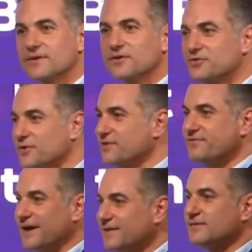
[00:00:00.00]
to
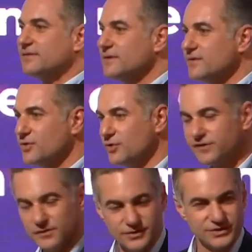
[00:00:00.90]
invent new
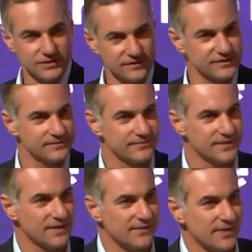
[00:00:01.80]
solutions.
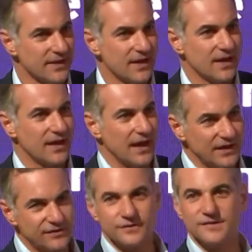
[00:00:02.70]

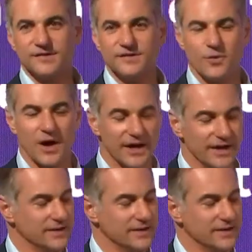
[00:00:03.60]
And so this is why